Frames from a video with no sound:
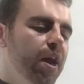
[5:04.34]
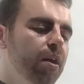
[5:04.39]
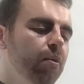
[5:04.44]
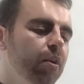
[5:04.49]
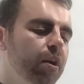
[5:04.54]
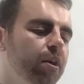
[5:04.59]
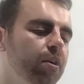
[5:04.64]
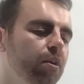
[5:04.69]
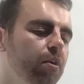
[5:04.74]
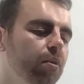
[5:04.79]

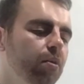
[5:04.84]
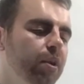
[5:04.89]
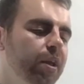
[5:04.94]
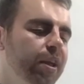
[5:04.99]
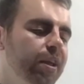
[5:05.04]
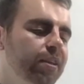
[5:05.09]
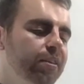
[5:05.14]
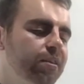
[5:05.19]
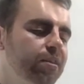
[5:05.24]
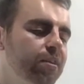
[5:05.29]
our goal
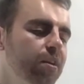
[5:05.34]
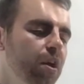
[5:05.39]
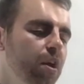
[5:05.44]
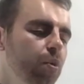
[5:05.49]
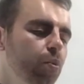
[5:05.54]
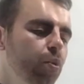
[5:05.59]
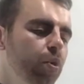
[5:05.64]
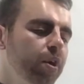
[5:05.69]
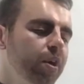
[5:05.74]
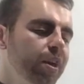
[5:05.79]
is,
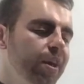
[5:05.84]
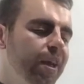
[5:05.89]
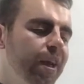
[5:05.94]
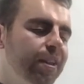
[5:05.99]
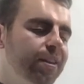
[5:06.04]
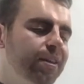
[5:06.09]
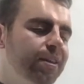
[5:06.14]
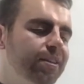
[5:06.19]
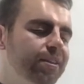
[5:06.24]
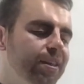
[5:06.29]
we're going to
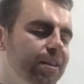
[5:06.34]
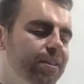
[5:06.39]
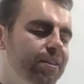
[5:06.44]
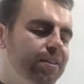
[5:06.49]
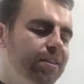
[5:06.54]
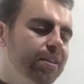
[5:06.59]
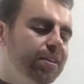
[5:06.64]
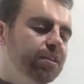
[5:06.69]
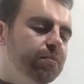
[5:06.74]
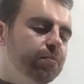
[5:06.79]
get the
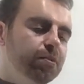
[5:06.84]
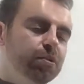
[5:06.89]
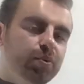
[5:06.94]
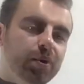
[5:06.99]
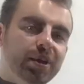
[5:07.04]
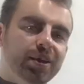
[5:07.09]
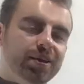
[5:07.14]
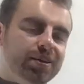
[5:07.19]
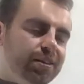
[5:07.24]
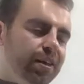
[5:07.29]
distance
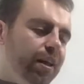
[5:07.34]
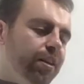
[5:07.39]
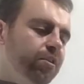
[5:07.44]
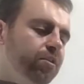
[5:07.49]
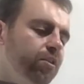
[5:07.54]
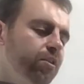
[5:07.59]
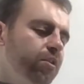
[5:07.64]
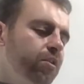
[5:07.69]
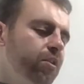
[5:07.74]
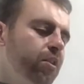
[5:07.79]
between the
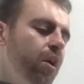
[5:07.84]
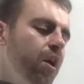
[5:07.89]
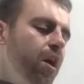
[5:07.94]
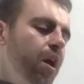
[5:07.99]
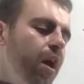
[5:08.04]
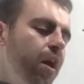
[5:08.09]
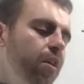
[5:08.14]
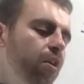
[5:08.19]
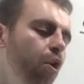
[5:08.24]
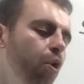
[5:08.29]
centres,
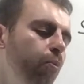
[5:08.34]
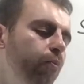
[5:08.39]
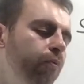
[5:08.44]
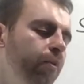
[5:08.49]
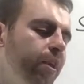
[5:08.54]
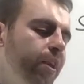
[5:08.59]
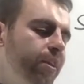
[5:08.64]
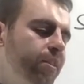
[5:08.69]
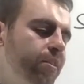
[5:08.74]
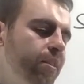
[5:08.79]
and
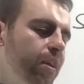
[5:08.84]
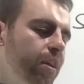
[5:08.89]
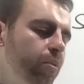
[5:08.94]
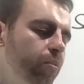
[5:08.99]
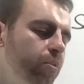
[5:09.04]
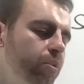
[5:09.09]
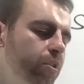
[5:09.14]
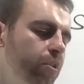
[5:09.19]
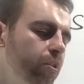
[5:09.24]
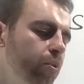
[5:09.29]
hopefully it's
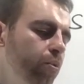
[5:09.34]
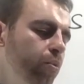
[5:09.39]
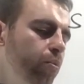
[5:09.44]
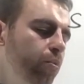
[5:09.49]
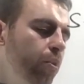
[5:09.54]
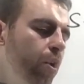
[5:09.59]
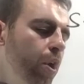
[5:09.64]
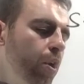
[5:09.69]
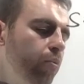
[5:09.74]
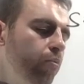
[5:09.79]
equal
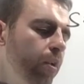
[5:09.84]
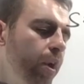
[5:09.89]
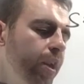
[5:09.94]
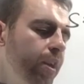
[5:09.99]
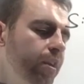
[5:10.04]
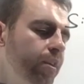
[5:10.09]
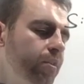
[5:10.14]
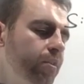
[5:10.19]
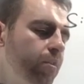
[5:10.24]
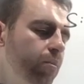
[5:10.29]
to
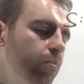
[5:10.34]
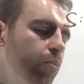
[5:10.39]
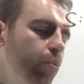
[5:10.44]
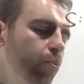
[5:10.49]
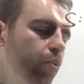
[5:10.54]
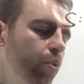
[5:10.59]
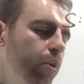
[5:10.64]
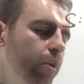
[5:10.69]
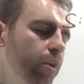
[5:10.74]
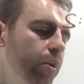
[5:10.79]
radius number
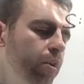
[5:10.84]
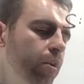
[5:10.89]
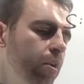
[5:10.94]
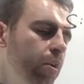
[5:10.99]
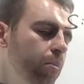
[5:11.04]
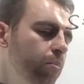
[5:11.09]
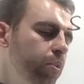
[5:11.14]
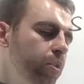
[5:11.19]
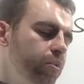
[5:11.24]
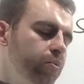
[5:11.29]
1
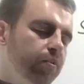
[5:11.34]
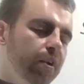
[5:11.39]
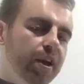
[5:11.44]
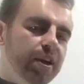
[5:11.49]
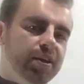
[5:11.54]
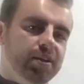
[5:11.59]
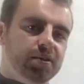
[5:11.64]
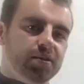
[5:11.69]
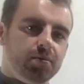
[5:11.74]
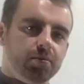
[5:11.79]
plus
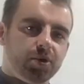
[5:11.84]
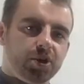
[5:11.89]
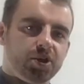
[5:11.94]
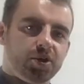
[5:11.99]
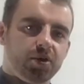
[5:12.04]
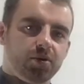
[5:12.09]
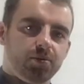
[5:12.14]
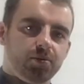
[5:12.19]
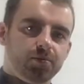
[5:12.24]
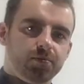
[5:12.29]
radius number
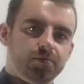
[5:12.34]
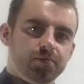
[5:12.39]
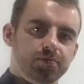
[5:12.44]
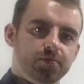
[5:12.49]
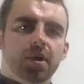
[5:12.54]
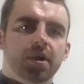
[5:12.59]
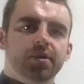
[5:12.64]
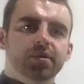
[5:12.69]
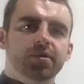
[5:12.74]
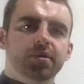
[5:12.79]
2.
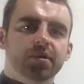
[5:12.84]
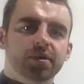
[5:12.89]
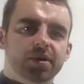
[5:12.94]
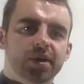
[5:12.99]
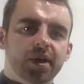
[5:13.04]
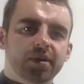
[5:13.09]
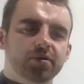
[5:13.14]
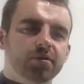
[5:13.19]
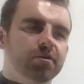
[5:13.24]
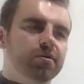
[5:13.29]
So the
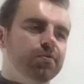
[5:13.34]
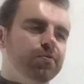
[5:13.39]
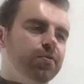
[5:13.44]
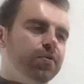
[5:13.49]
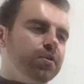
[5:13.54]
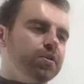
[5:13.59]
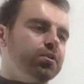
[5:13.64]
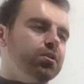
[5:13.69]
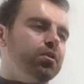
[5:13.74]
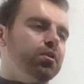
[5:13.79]
centre of the
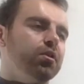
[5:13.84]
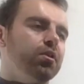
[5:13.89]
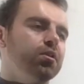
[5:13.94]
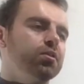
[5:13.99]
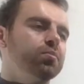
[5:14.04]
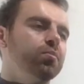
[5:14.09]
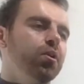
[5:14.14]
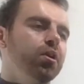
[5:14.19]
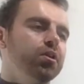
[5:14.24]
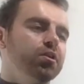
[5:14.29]
first circle
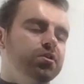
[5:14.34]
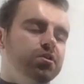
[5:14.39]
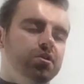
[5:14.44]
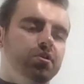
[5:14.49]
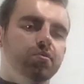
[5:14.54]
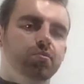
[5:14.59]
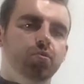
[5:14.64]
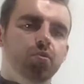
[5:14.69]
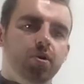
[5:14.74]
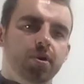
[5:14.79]
is minus
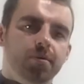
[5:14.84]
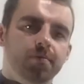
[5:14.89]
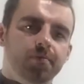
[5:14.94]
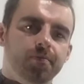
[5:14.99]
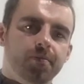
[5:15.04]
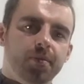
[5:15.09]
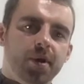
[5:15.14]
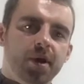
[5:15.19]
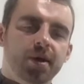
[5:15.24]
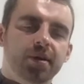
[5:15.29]
2, 1.
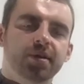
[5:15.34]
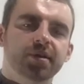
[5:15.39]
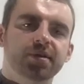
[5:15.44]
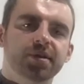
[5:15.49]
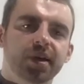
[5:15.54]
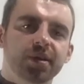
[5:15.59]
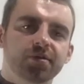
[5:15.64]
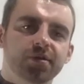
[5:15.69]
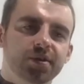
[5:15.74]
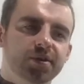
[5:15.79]
The
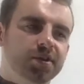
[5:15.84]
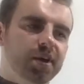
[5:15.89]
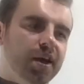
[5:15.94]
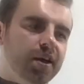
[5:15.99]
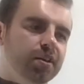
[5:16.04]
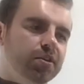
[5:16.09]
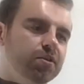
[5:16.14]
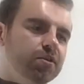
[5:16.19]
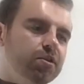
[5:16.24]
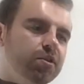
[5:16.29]
centre of the
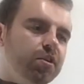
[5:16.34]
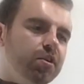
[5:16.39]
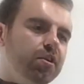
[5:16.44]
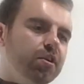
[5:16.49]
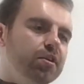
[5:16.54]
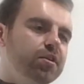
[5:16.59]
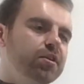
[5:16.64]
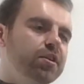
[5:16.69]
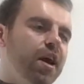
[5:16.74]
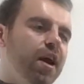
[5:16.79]
second
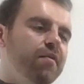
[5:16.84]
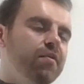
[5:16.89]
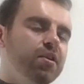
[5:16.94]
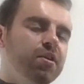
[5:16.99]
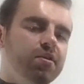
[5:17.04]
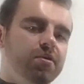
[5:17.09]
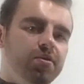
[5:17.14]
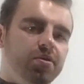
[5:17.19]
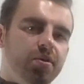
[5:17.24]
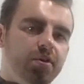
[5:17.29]
circle is
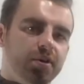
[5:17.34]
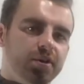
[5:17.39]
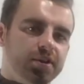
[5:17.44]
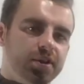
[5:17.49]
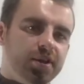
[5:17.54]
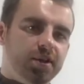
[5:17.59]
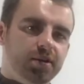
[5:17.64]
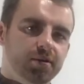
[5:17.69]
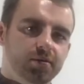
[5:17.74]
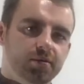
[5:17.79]
7,
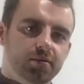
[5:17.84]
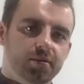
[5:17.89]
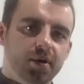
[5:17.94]
13.